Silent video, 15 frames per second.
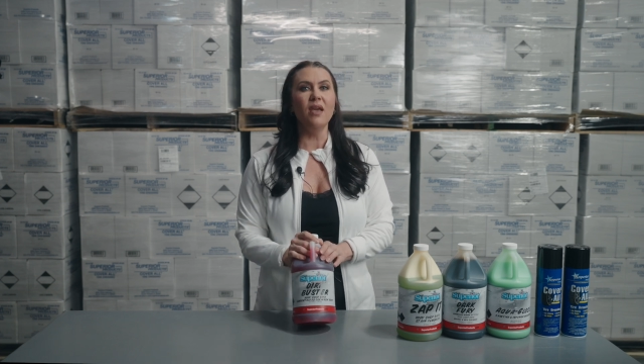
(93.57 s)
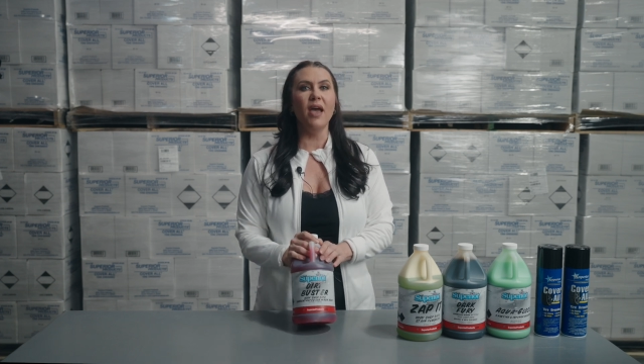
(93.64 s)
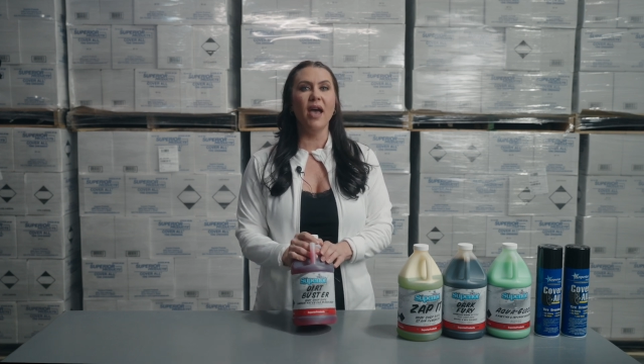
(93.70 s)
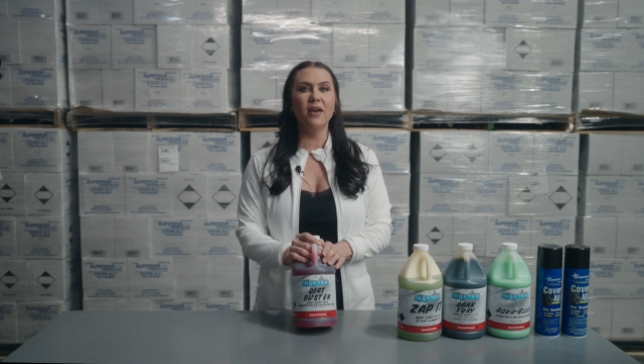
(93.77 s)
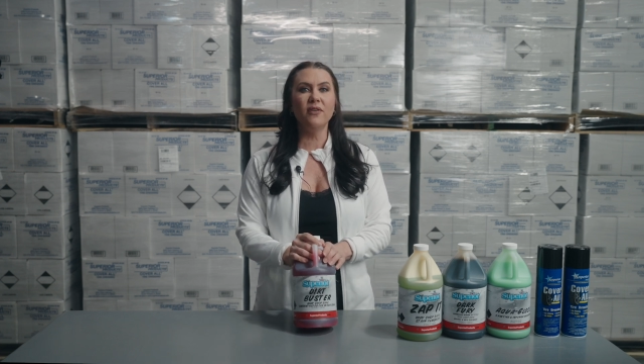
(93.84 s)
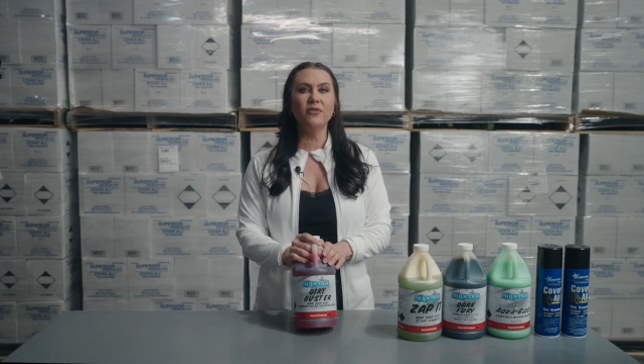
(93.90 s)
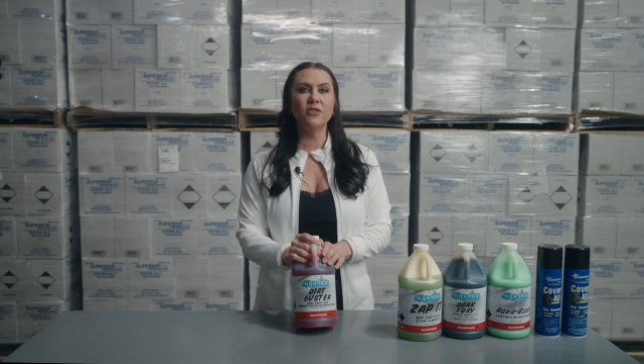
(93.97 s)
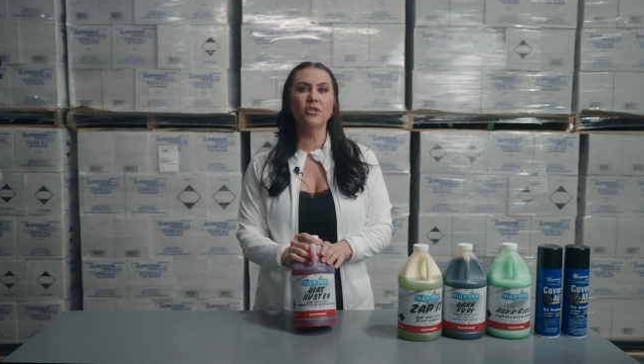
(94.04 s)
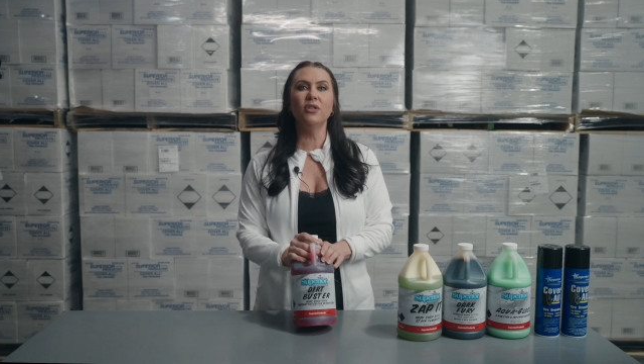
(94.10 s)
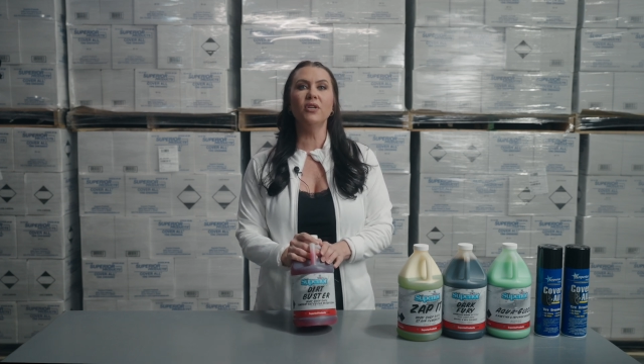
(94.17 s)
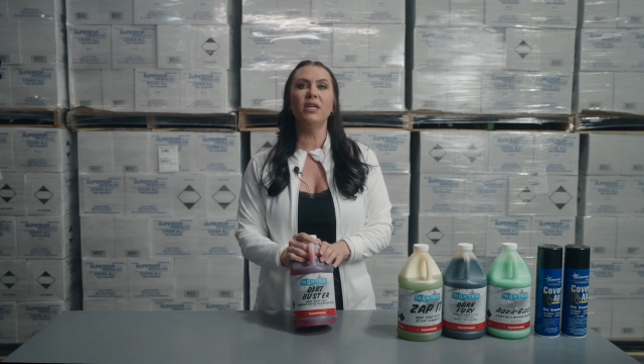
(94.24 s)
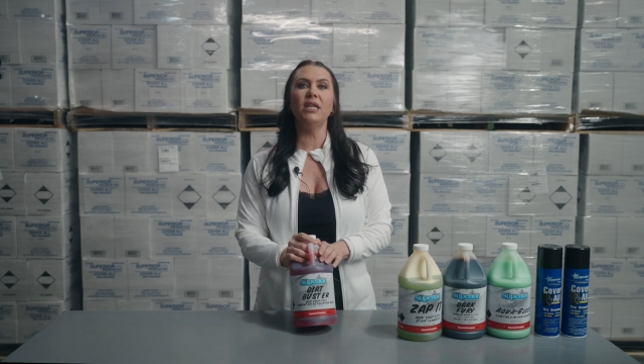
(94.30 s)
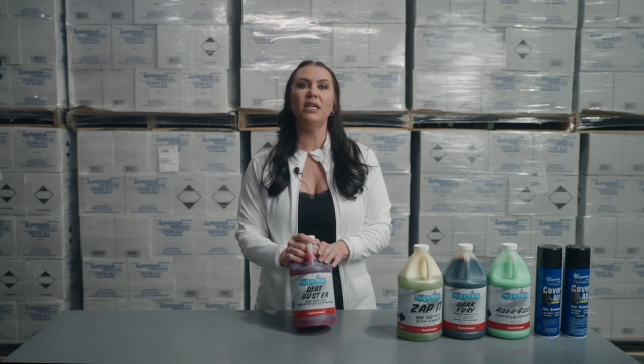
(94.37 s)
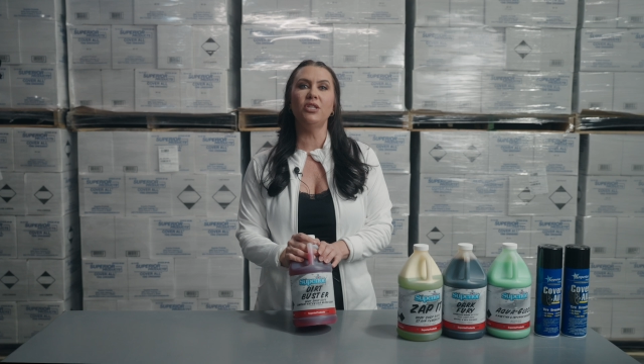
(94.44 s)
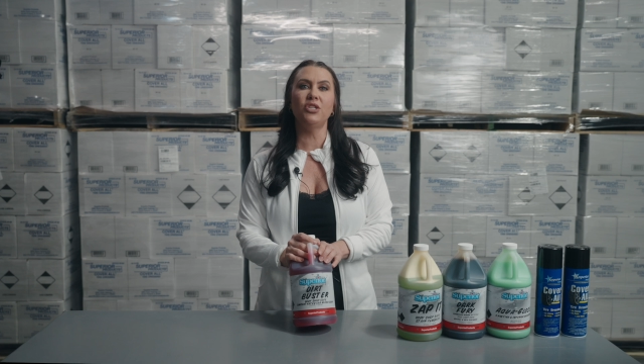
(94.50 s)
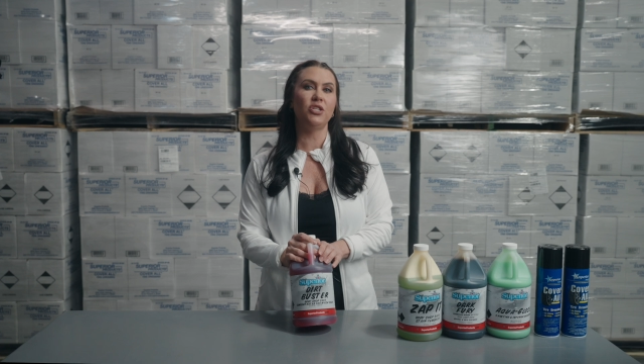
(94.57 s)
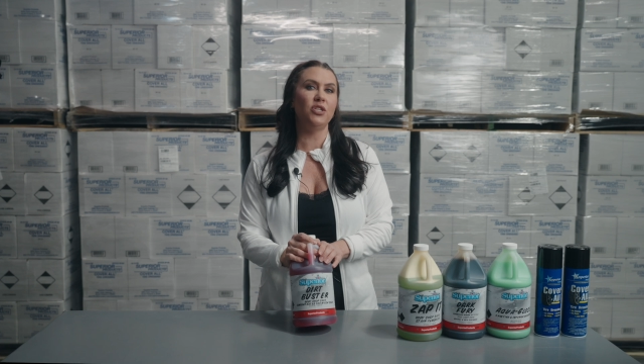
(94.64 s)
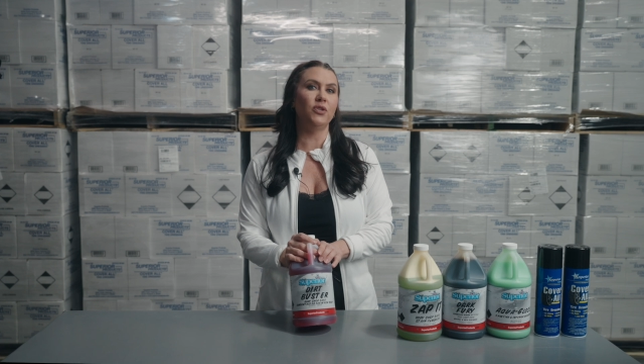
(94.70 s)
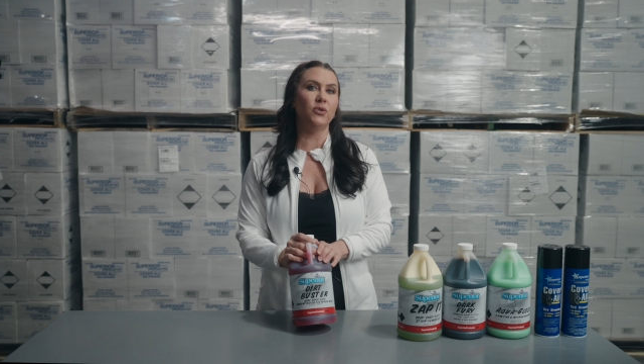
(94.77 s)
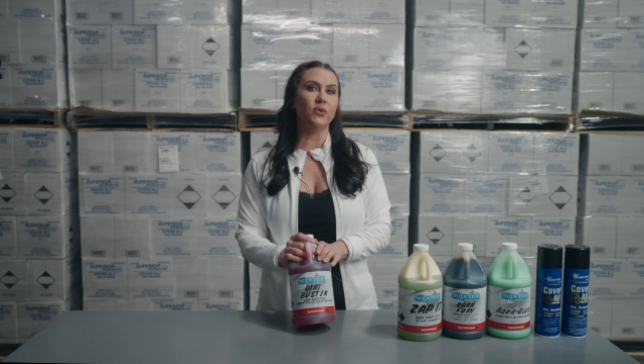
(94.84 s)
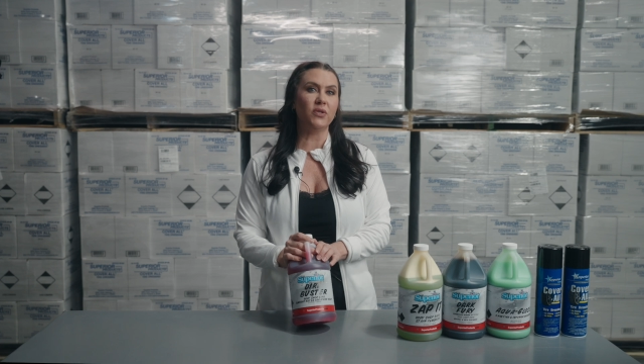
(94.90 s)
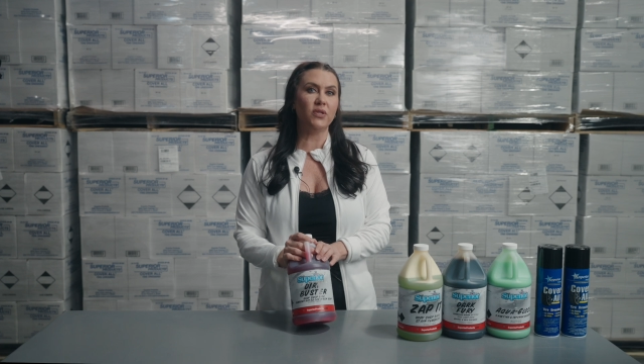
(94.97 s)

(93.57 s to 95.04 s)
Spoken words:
after each use.